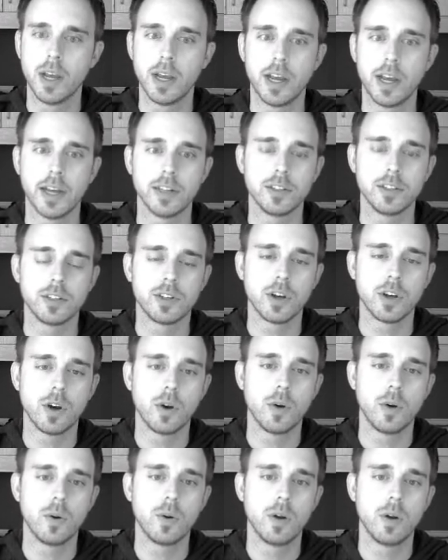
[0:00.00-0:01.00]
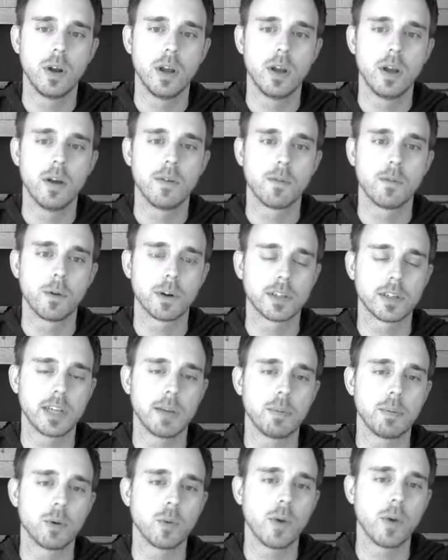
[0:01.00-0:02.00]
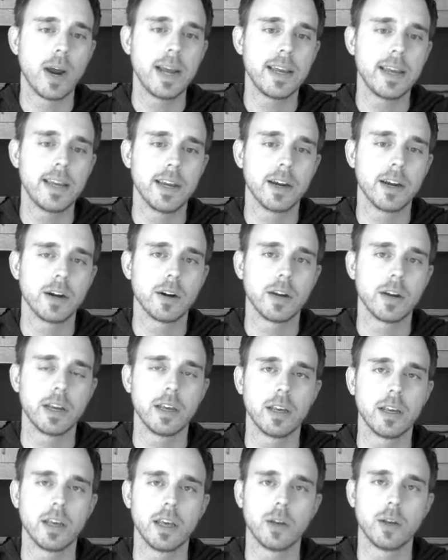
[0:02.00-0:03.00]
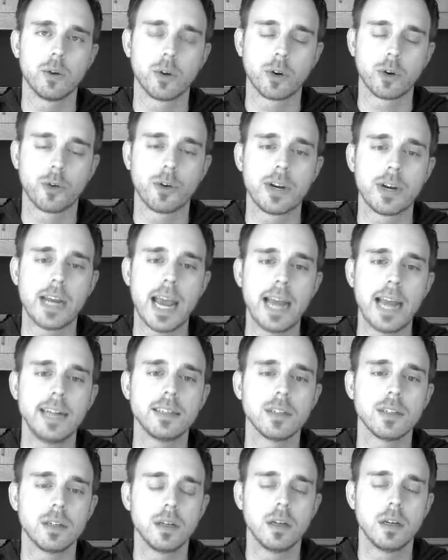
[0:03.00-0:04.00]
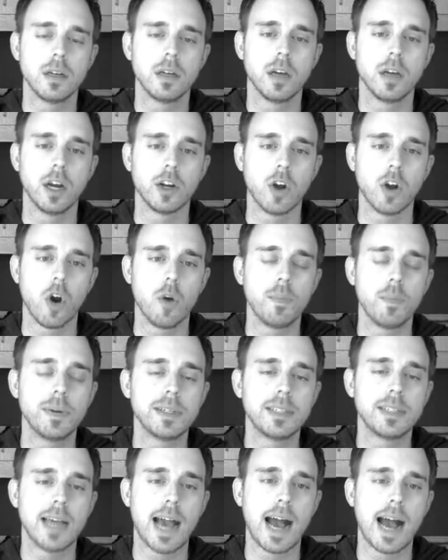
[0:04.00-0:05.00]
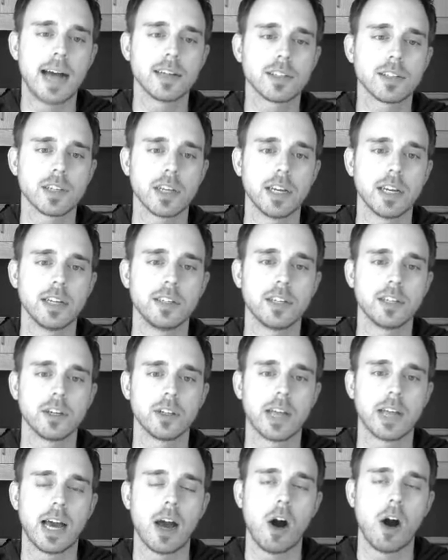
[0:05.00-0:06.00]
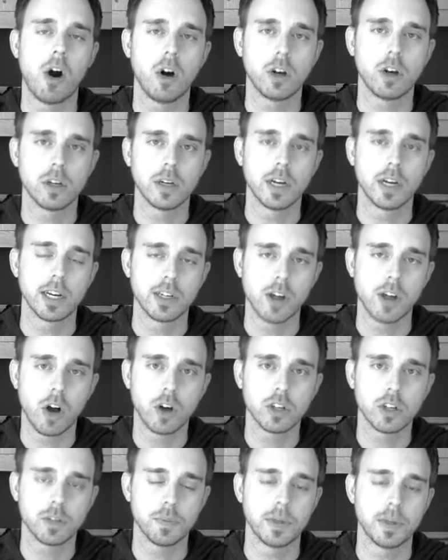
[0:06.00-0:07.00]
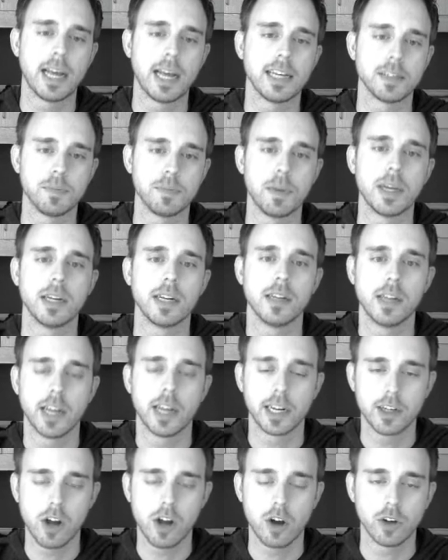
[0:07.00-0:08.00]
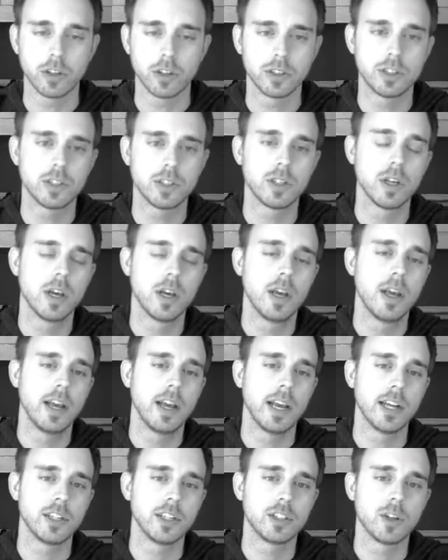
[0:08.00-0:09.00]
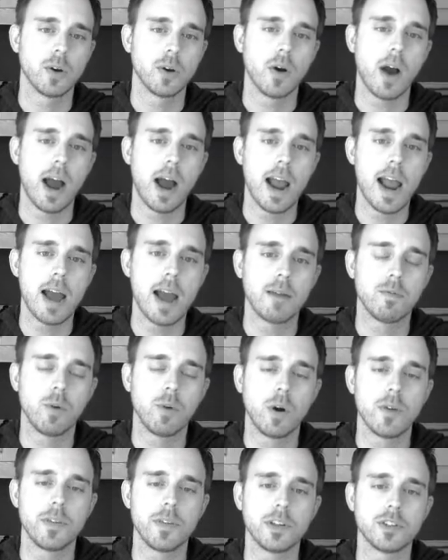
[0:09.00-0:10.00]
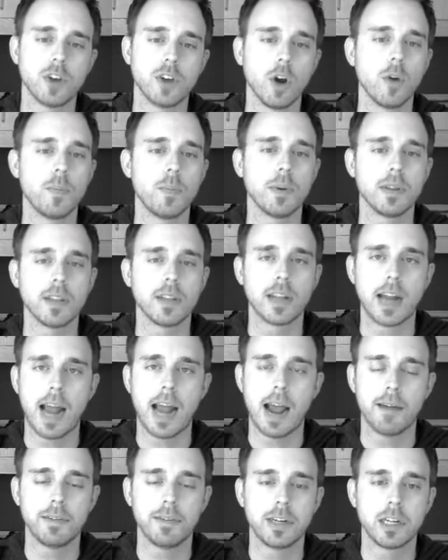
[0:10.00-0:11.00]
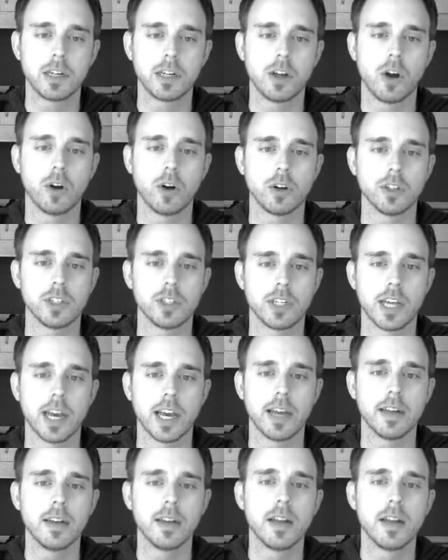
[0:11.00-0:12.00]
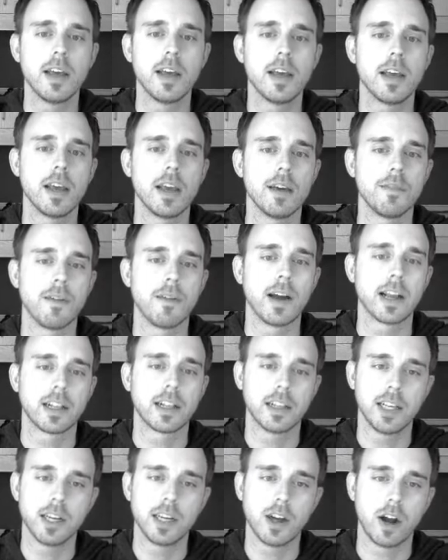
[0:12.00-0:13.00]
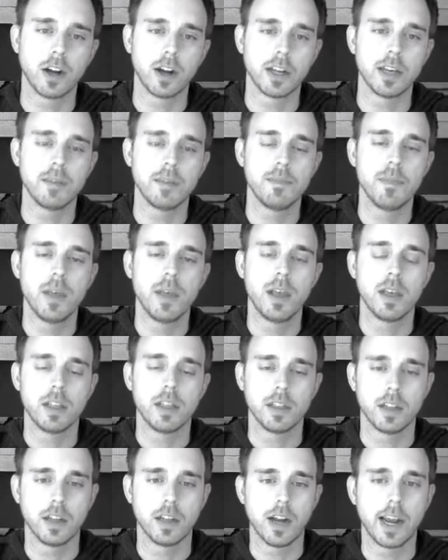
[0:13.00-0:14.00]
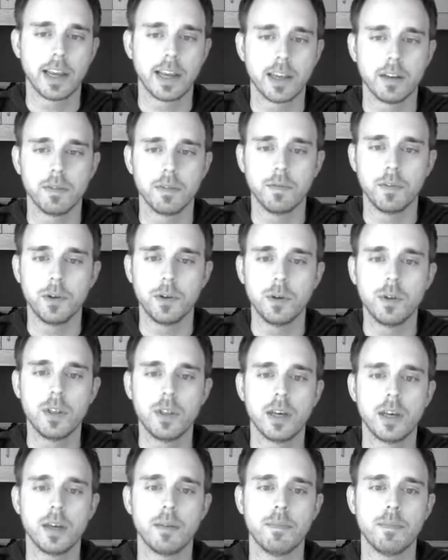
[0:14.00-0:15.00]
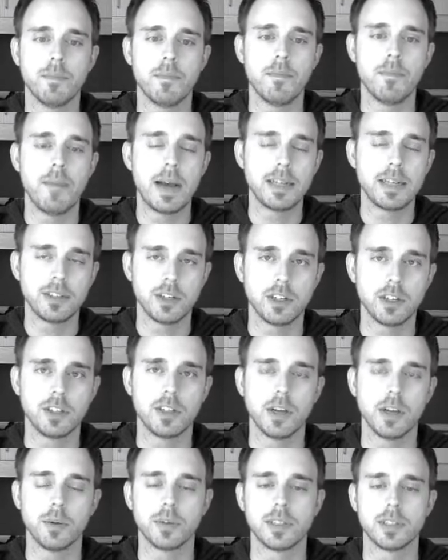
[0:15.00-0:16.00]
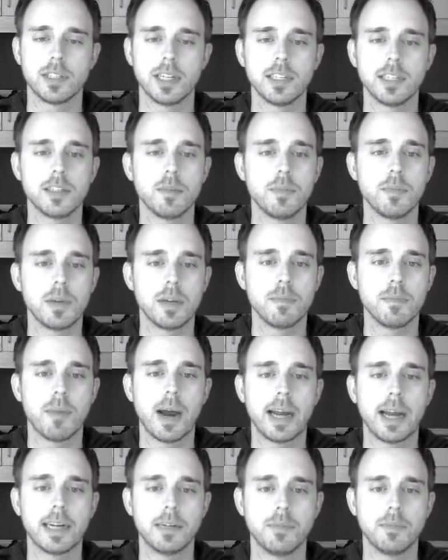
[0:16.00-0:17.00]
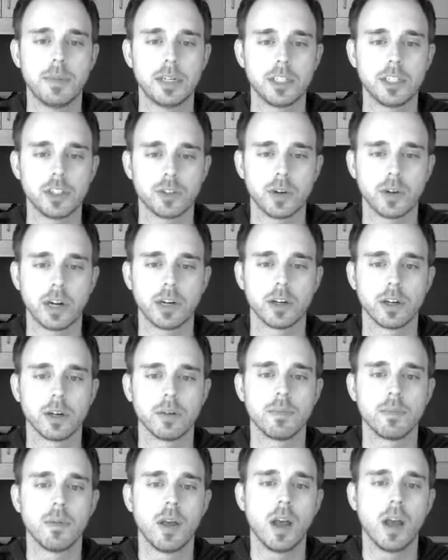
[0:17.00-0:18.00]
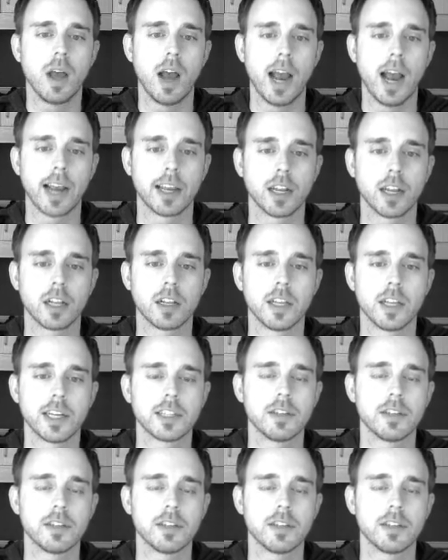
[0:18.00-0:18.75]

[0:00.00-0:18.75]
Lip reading: And so, for example, right here, it'll create an open task until that all acknowledgement has been acknowledged. And so I have one that's open that I haven't acknowledged yet. If I click on it, then I can view the message that was sent to me by an administrator. I could click